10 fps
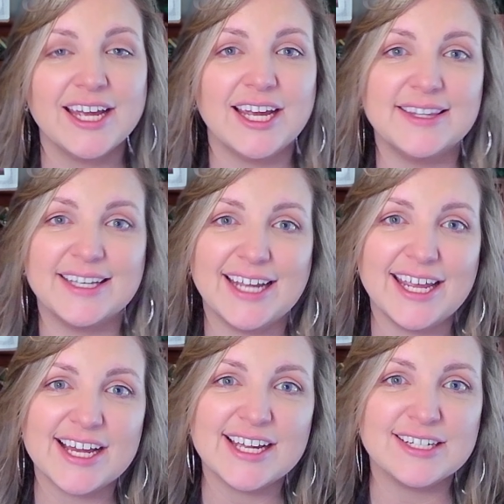and let
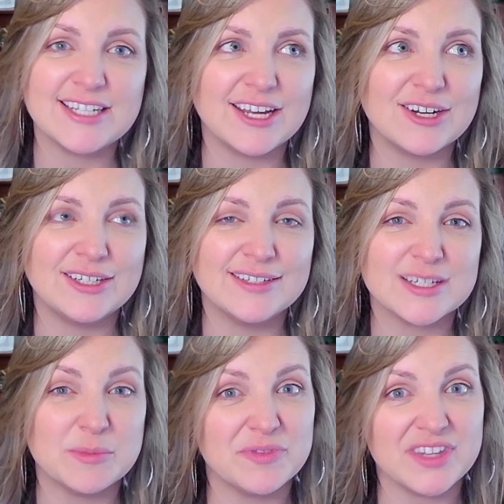AI take on
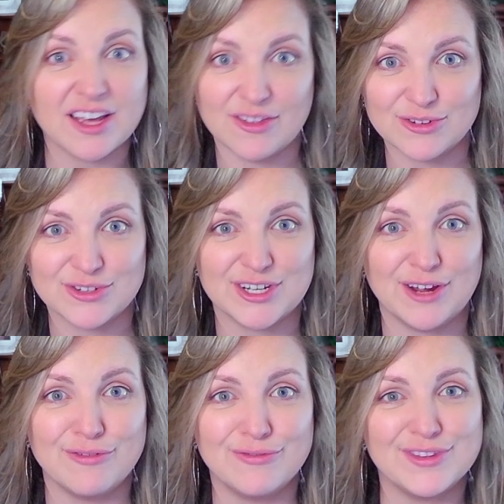some of the other stuff,